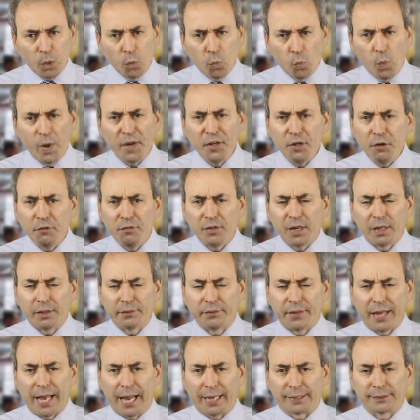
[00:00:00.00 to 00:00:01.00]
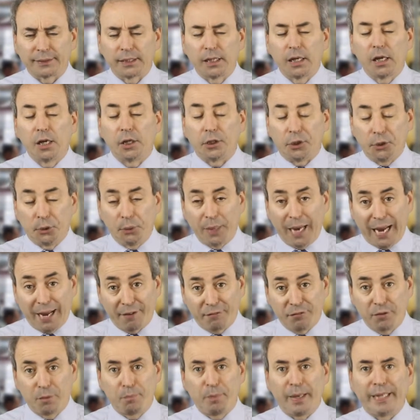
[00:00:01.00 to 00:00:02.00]
When you've done that, you
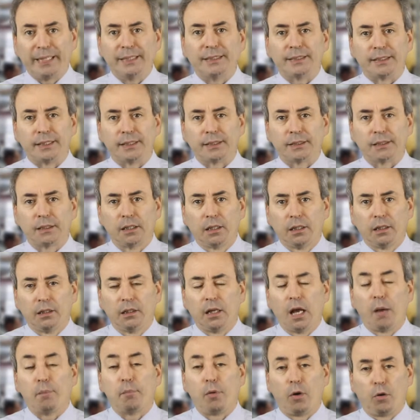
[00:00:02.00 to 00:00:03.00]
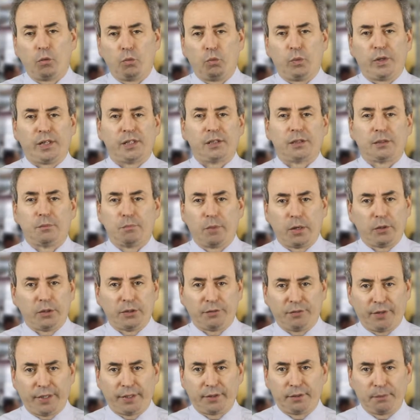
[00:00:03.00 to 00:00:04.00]
have the basis upon which to
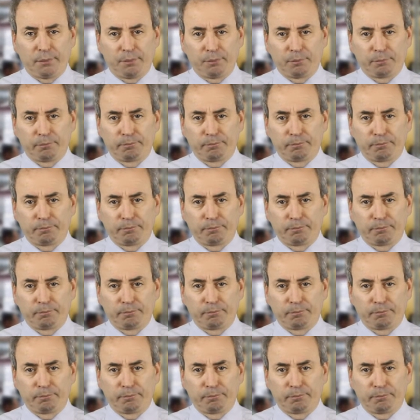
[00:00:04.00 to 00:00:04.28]
motivate.